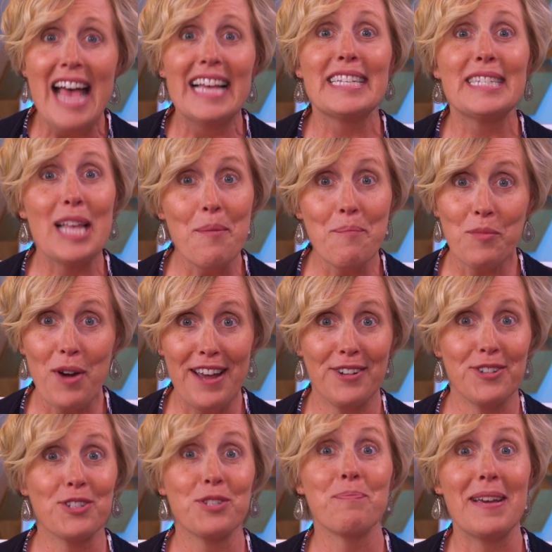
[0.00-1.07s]
Some
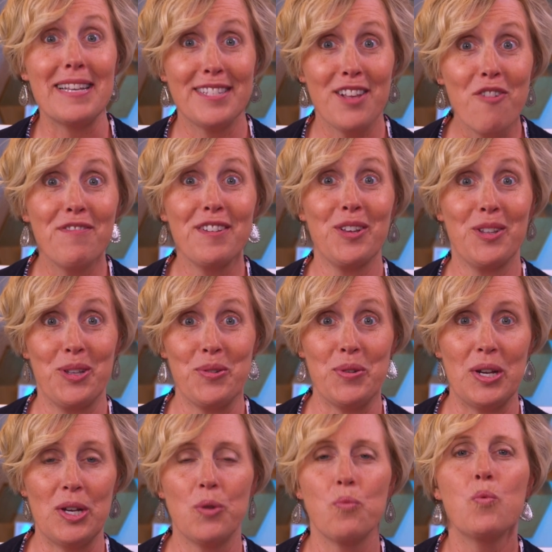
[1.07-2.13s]
writers, myself
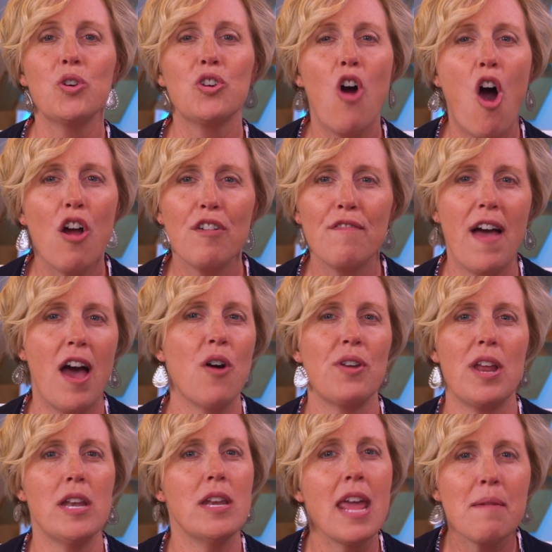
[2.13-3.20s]
included, will carve out
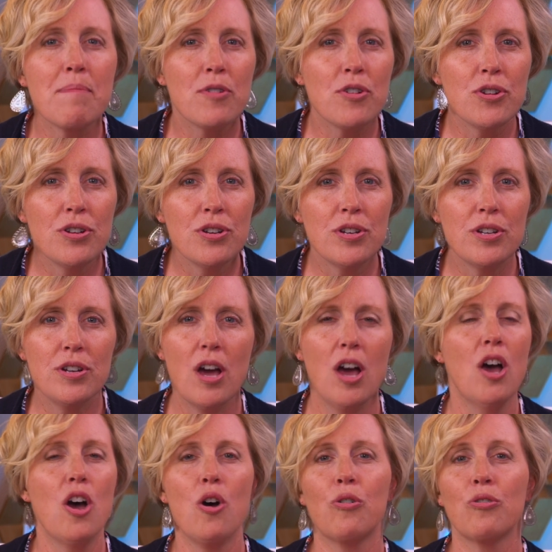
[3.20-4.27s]
a neighborhood
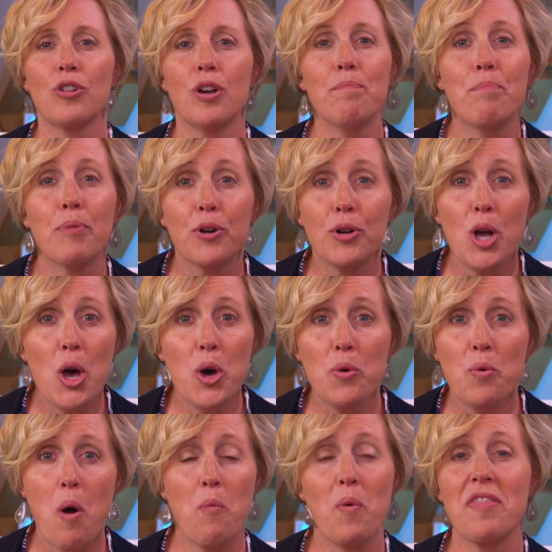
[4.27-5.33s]
or a
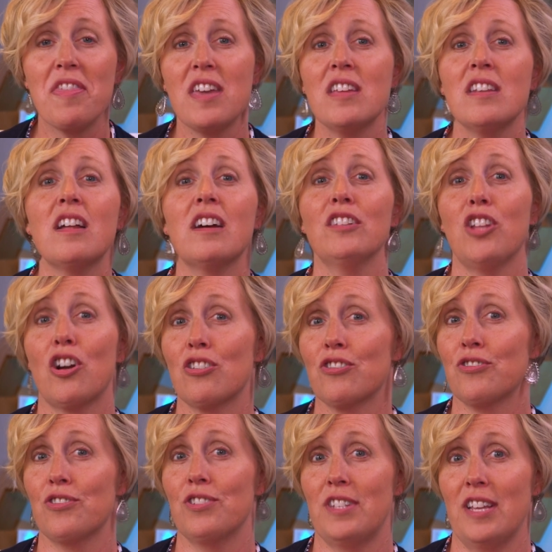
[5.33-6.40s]
borough within a
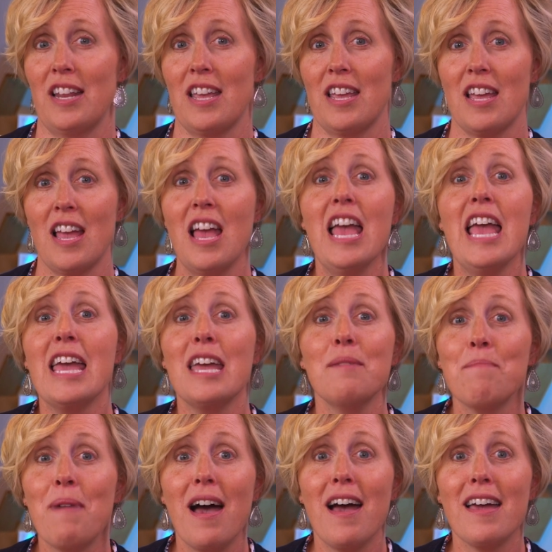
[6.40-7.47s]
larger city.
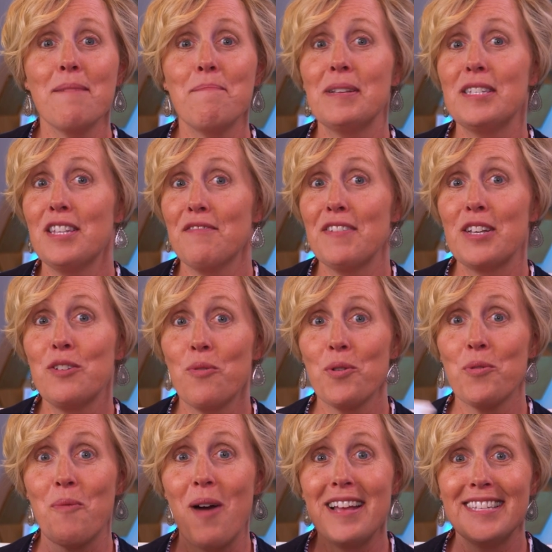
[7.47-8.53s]
In my Pacific
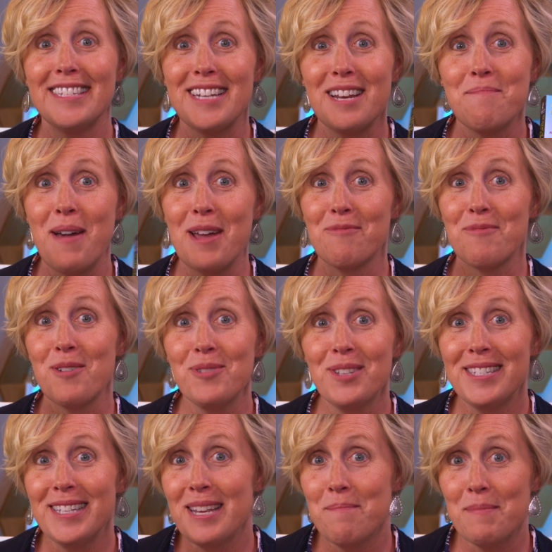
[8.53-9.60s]
Northwest and my Rose
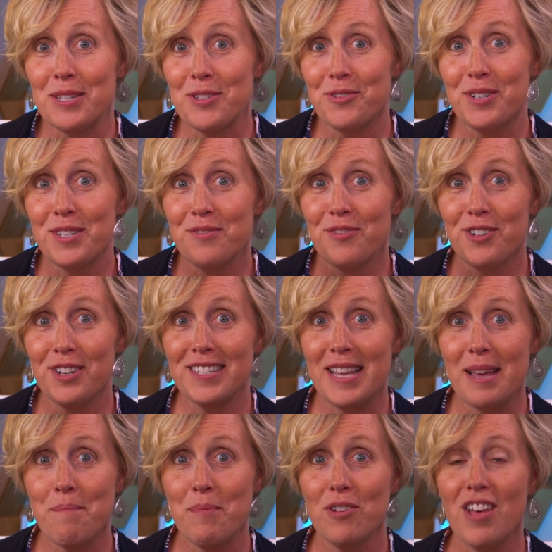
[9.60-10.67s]
City Mysteries, for
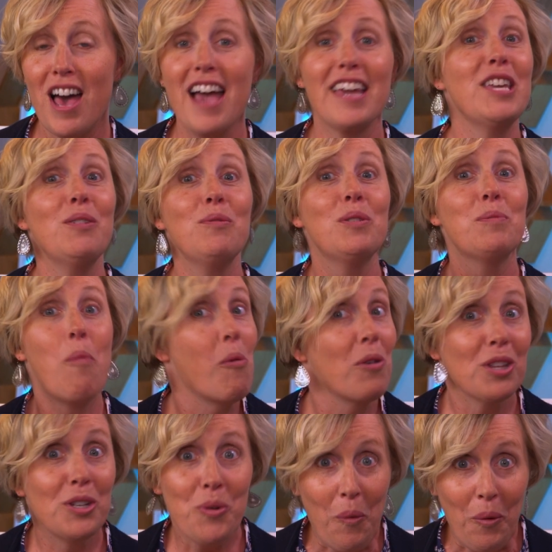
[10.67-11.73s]
example, I use
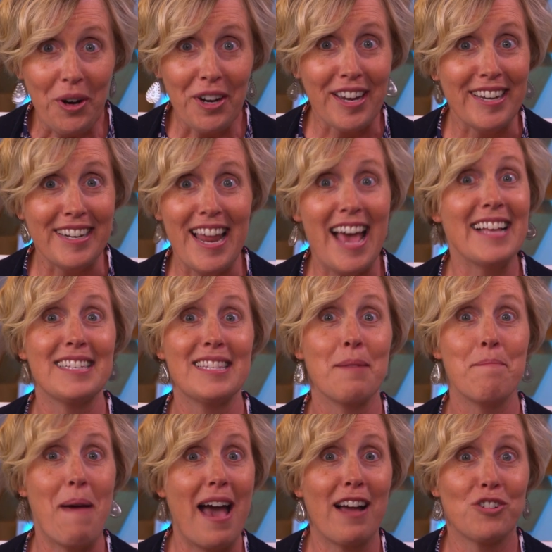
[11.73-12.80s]
Portland, Oregon as the
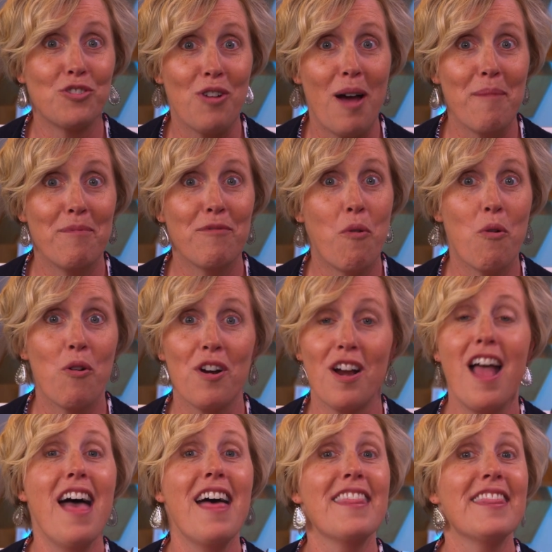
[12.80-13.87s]
backdrop for
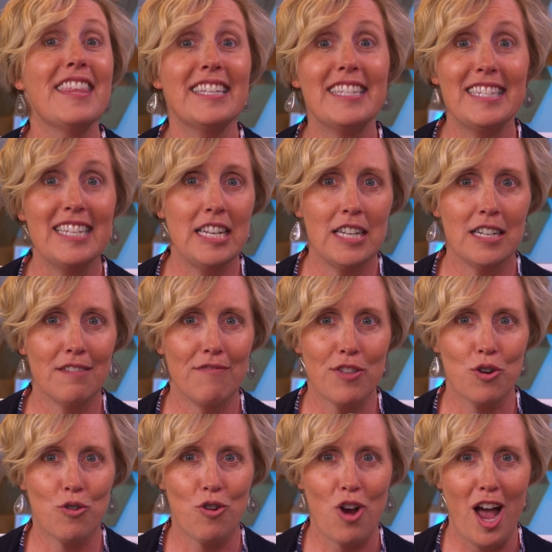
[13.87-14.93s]
the scene of the
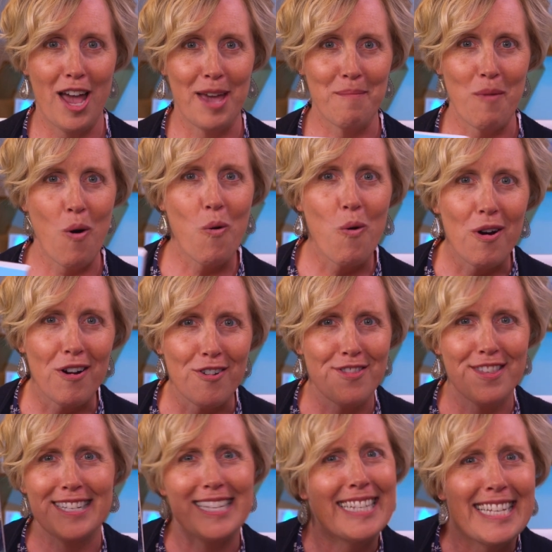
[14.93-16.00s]
crime or
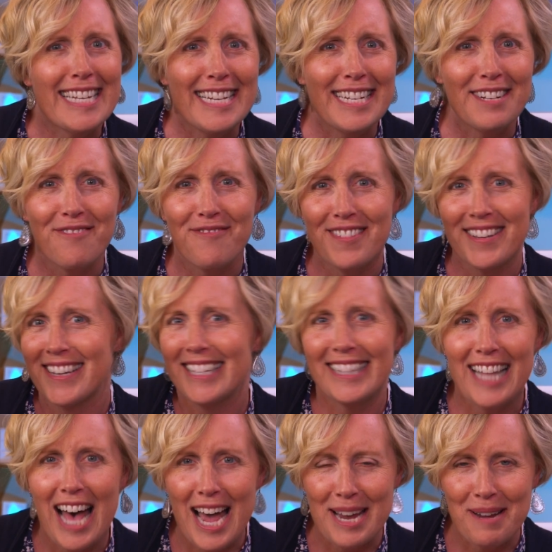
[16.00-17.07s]
the scene of the
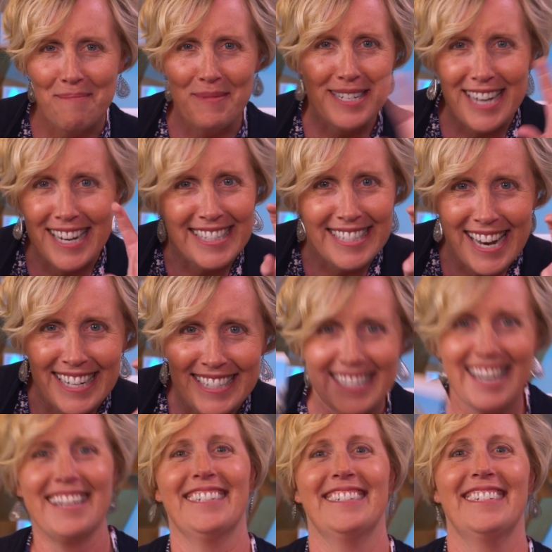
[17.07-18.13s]
climb, dun dun
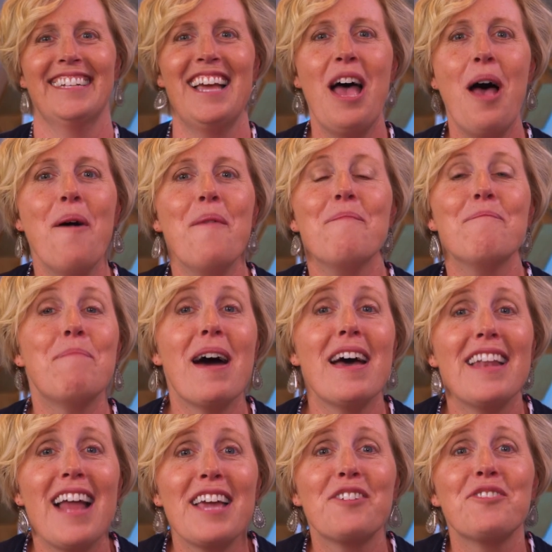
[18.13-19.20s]
dun.
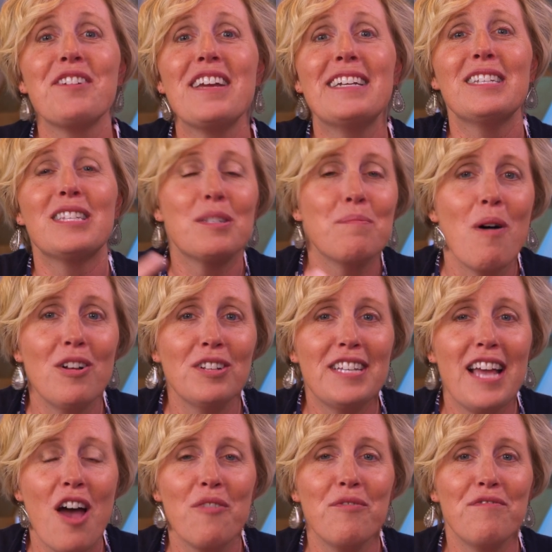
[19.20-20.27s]
But I create a small
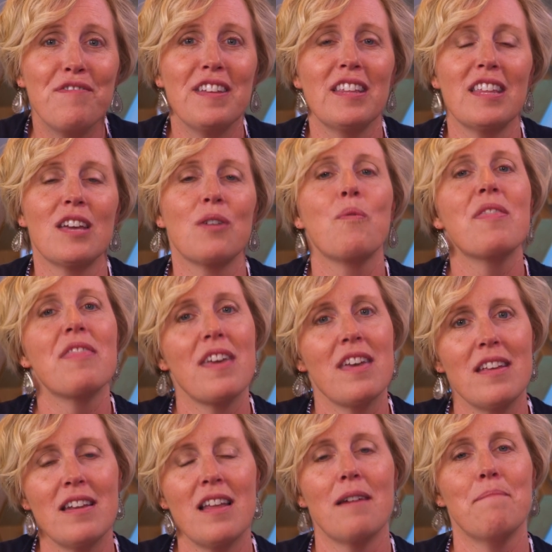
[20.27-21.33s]
town feeling
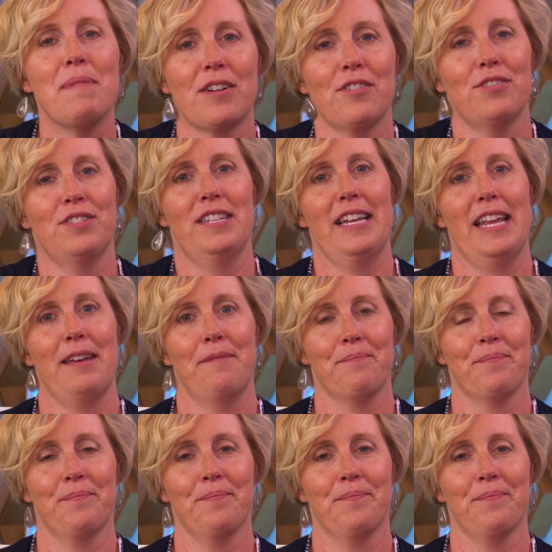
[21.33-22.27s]
within a bigger city.